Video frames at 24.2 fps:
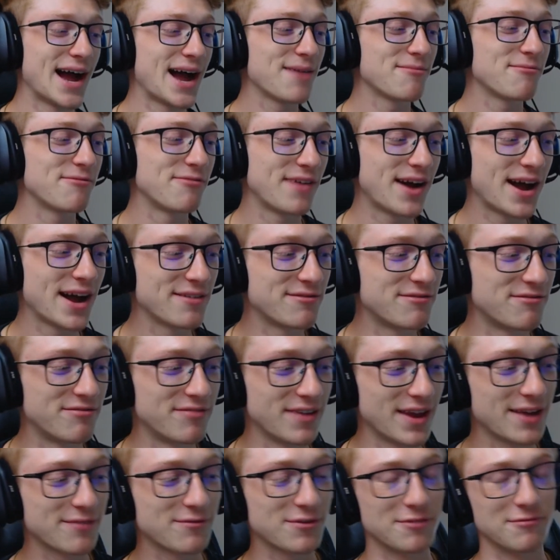5
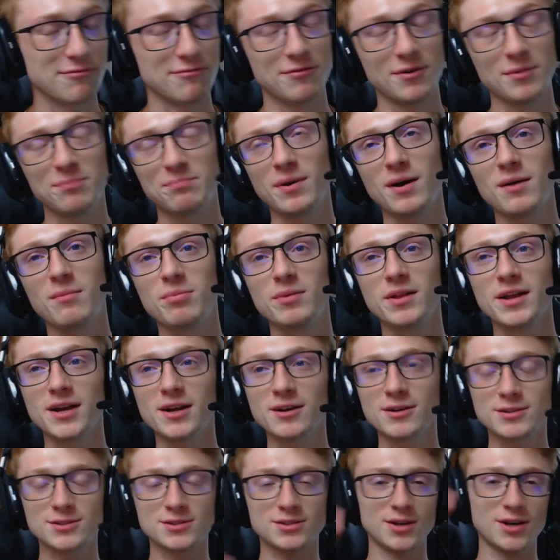favorite football
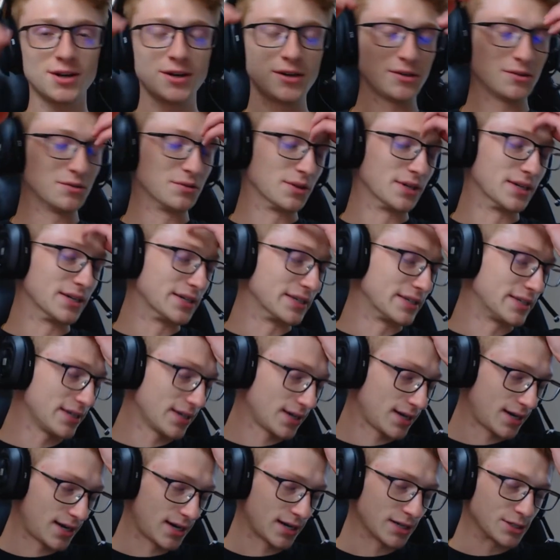players? Oh
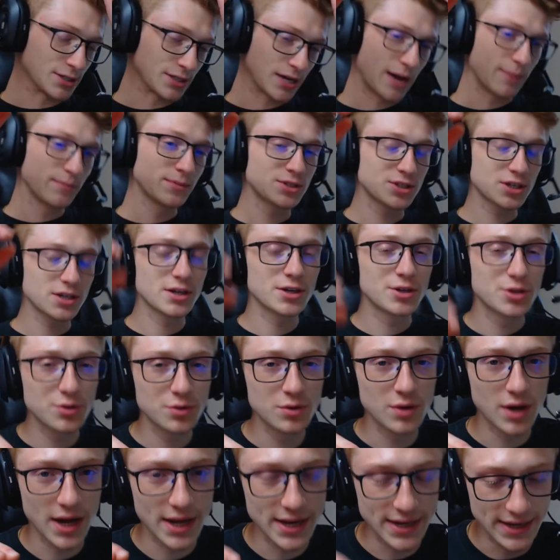gosh, I'm just gonna do
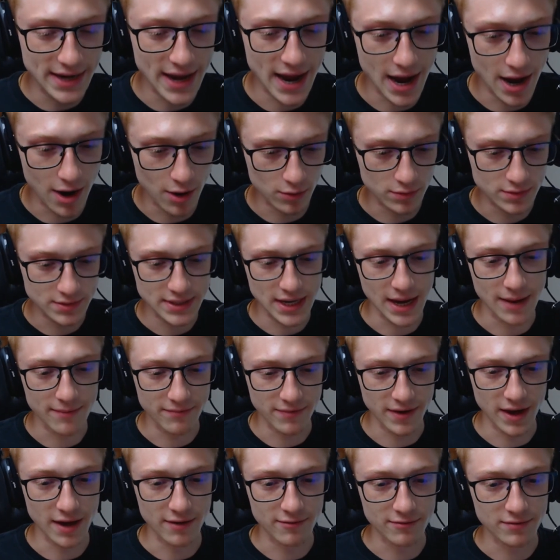a now top
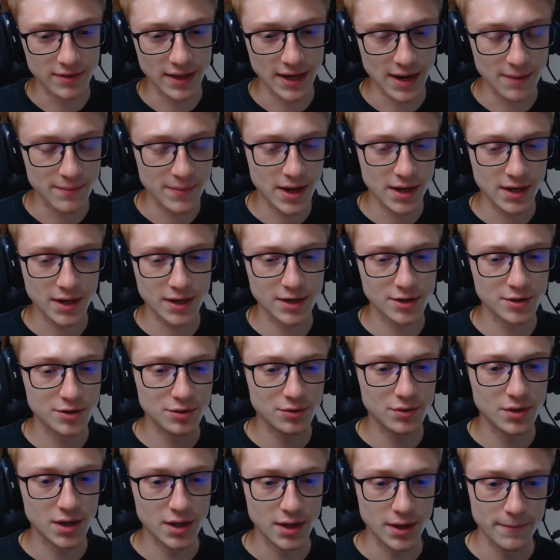5. Like I'm not gonna do
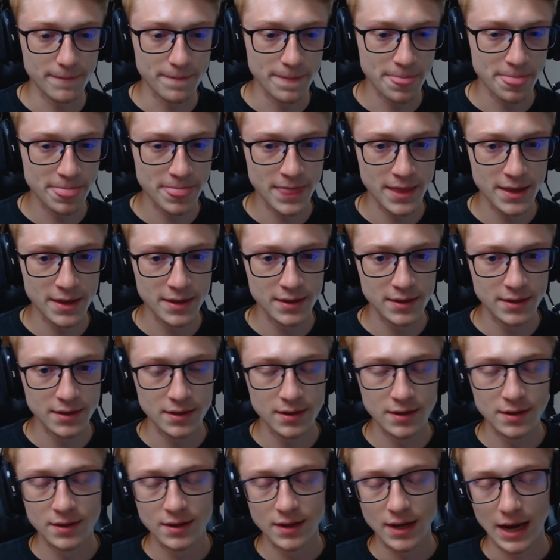
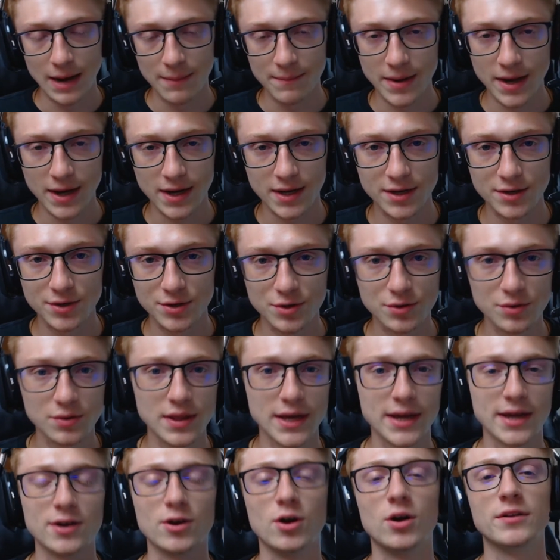like
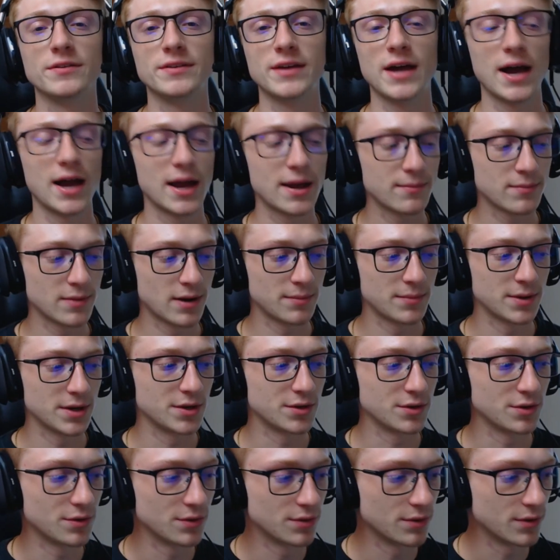an all time. I'm gonna
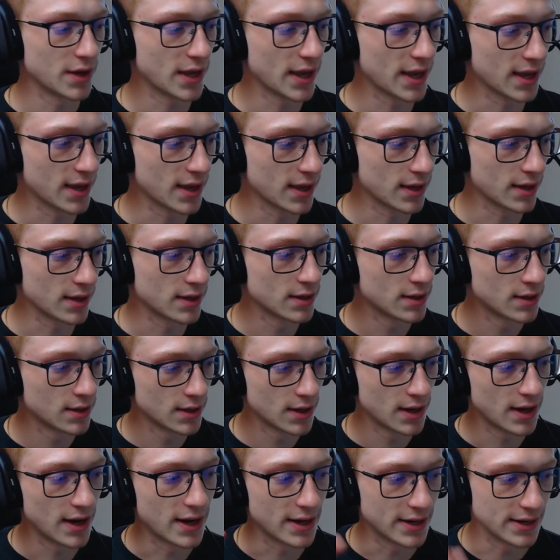do a
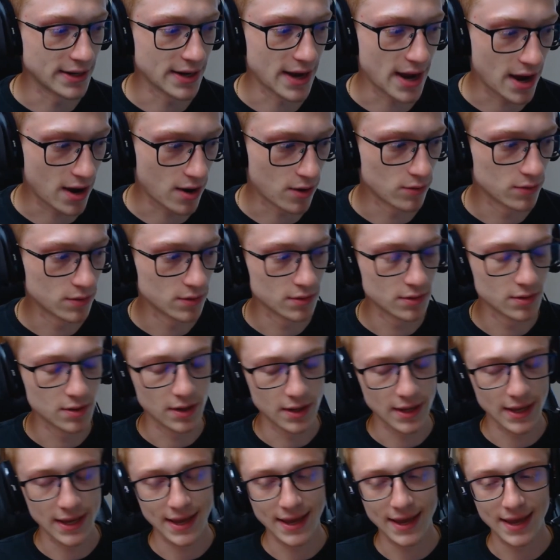now.
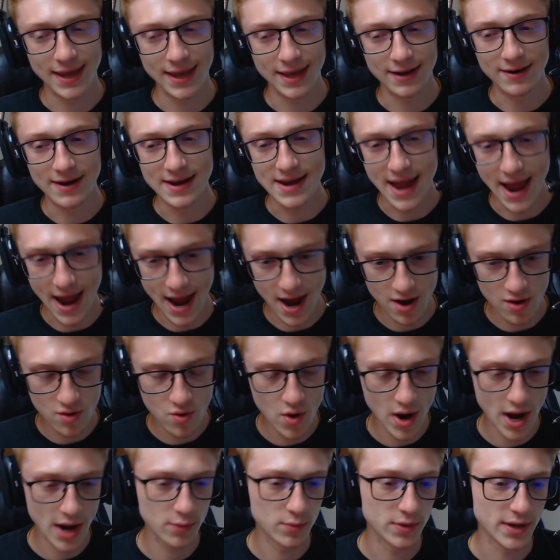And now
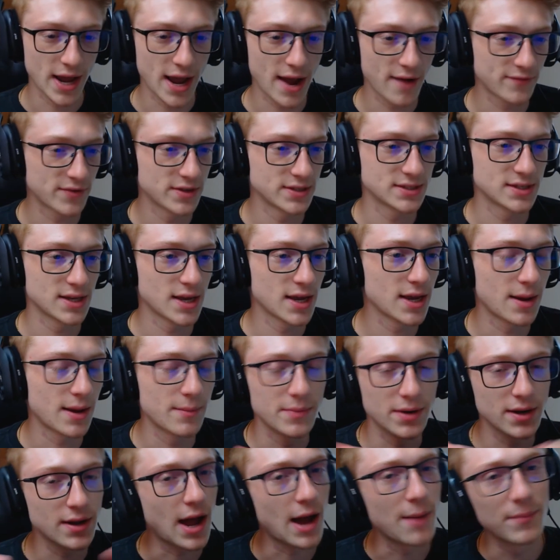I would have to say I'm
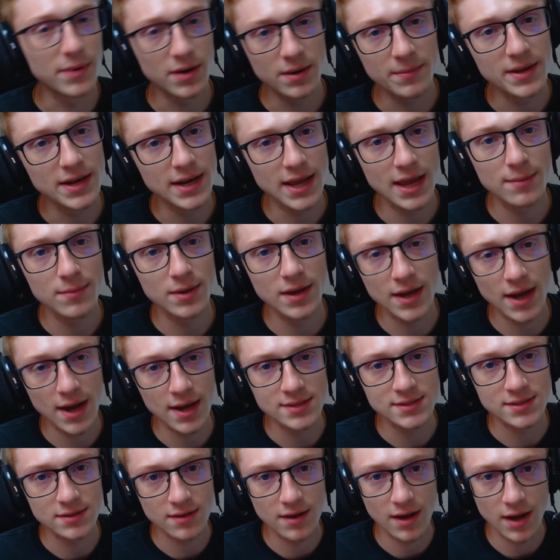gonna be naming guys
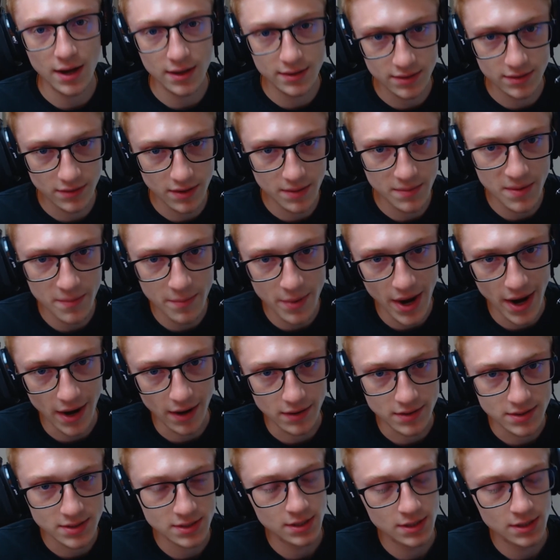on the Green Bay Packers,